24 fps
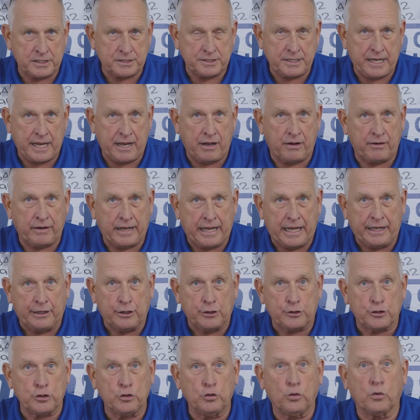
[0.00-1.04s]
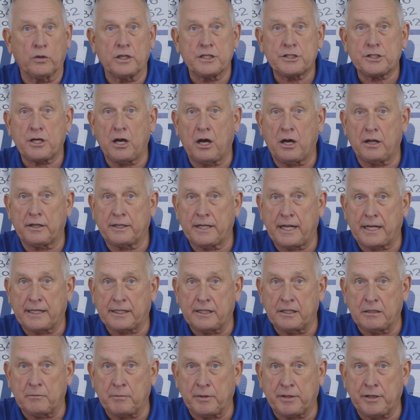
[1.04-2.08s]
is down and the tool is
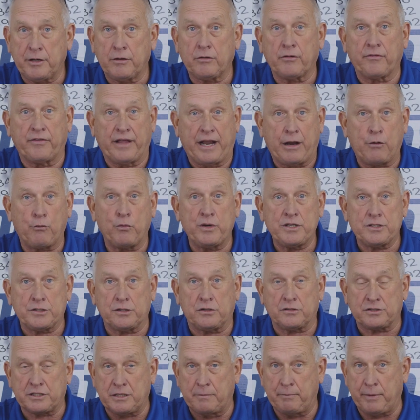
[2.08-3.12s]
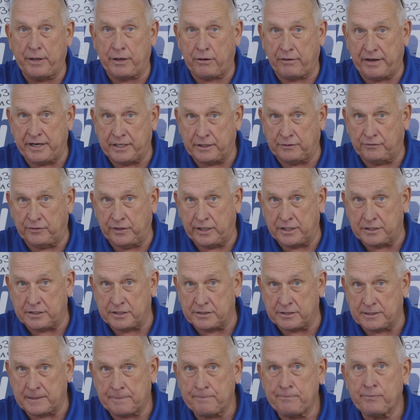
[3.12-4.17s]
contacting the material. That results in better edge
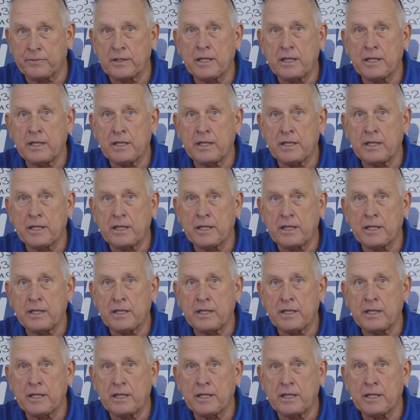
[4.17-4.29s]
finishes.